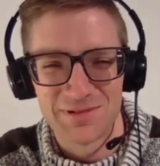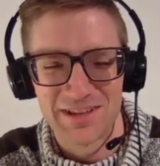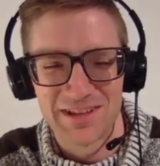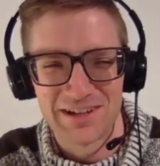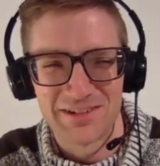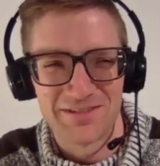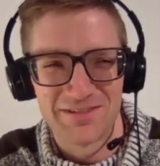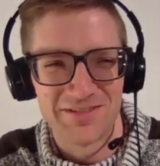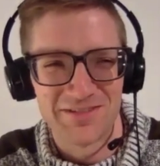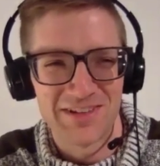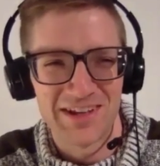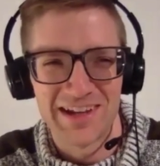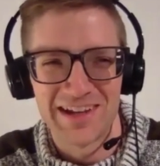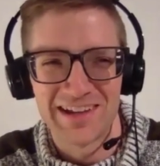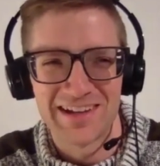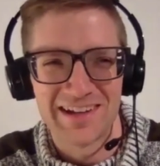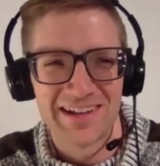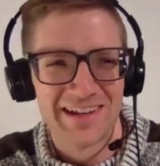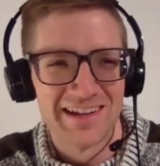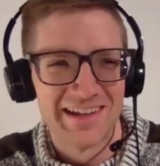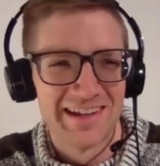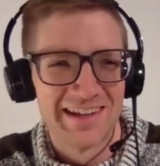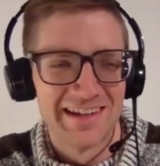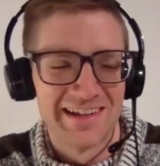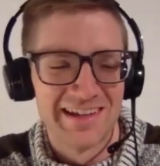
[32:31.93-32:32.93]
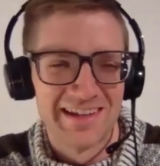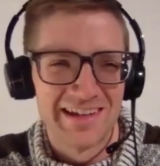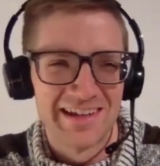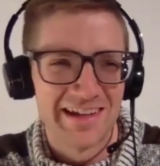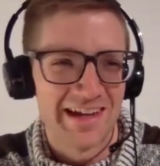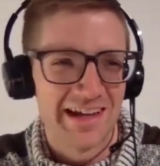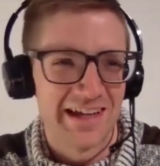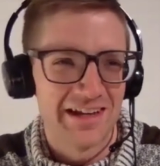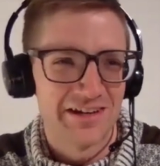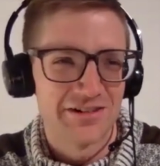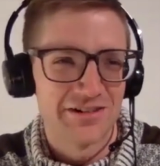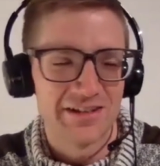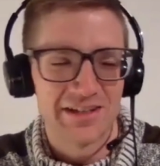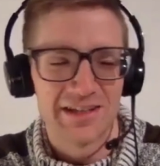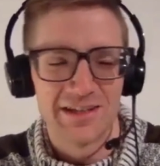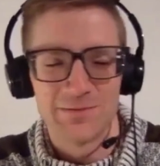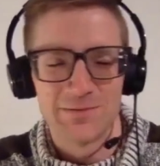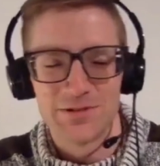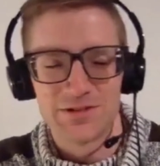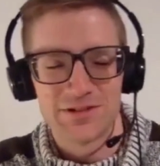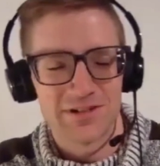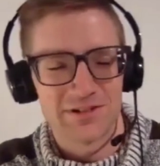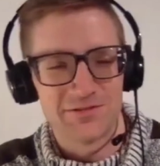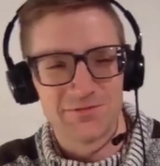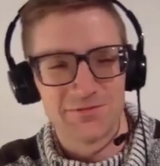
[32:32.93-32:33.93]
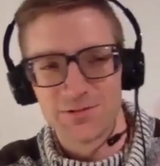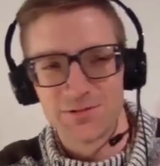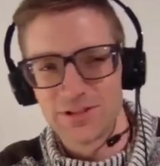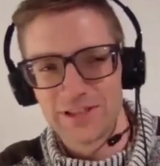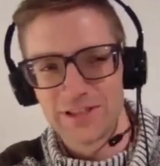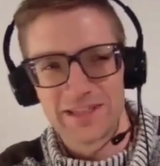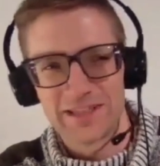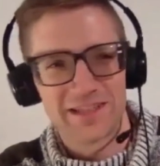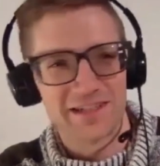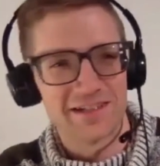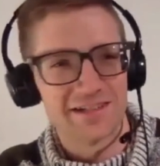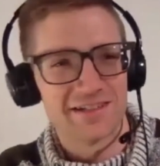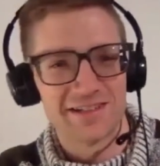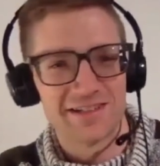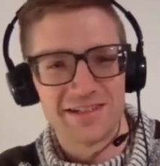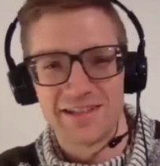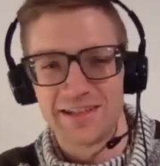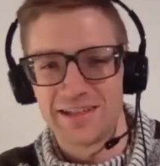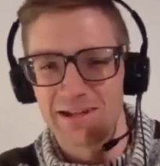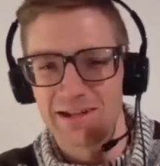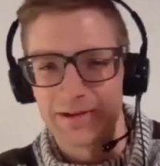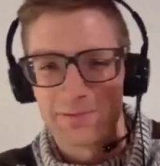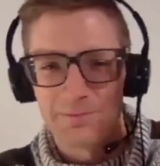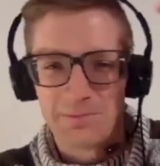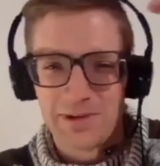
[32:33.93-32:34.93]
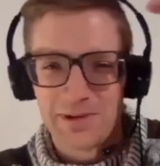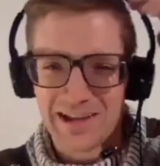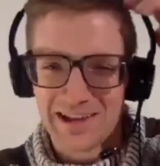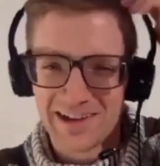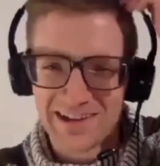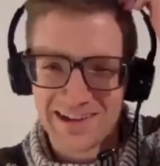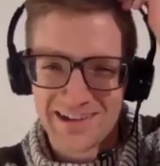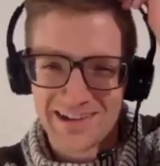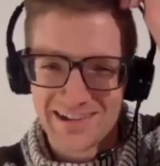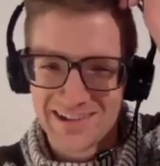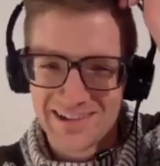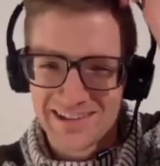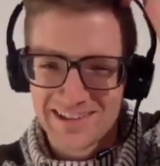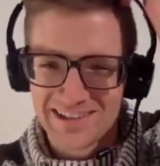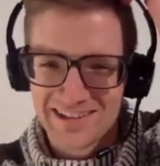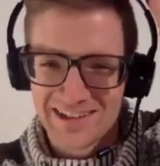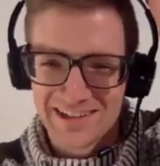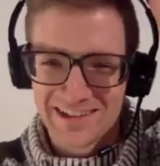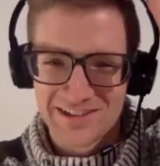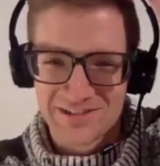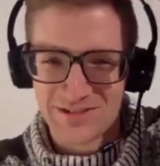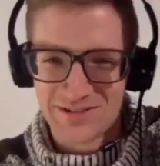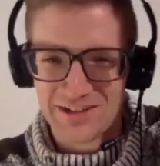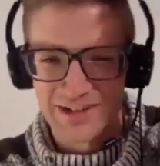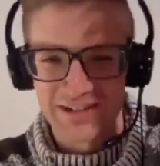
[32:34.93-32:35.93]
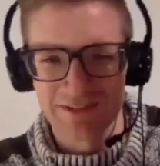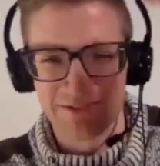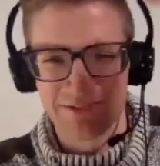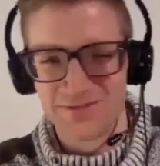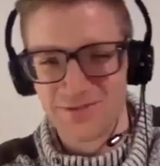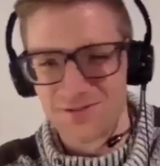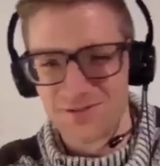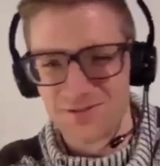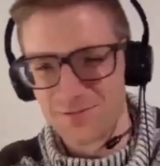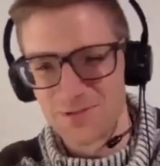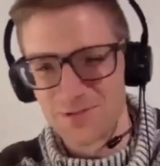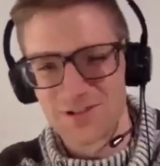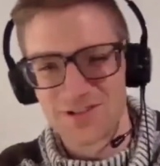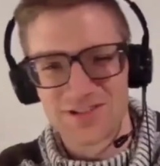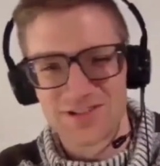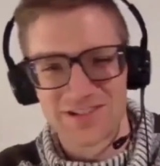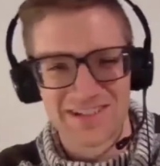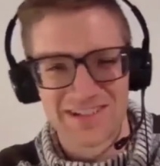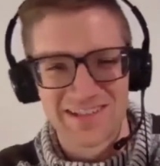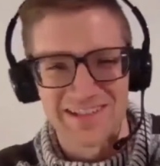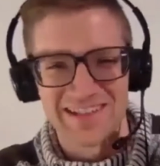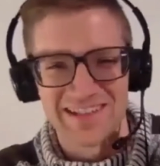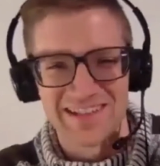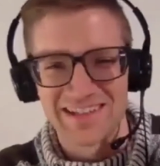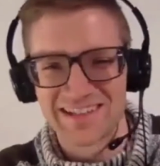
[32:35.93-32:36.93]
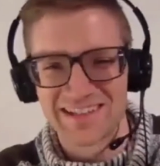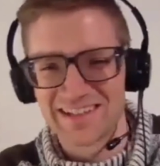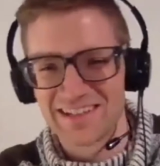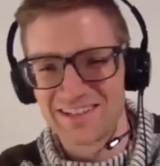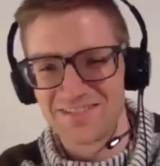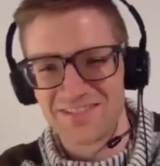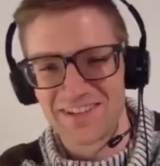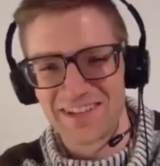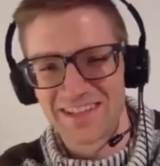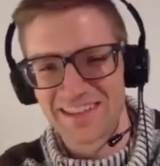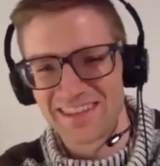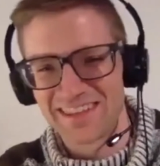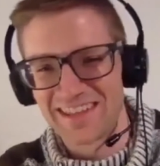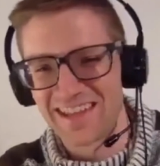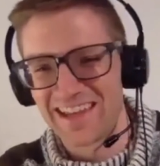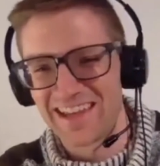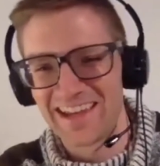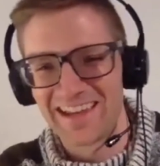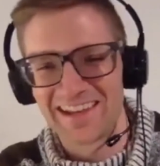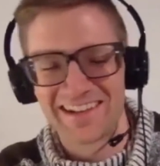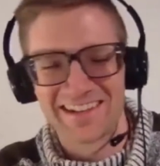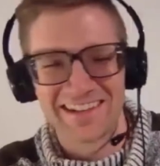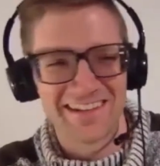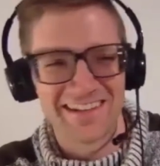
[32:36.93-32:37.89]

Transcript: But like we've got a guy on our team who's like really into like manga and like Transformers and like stuff like that.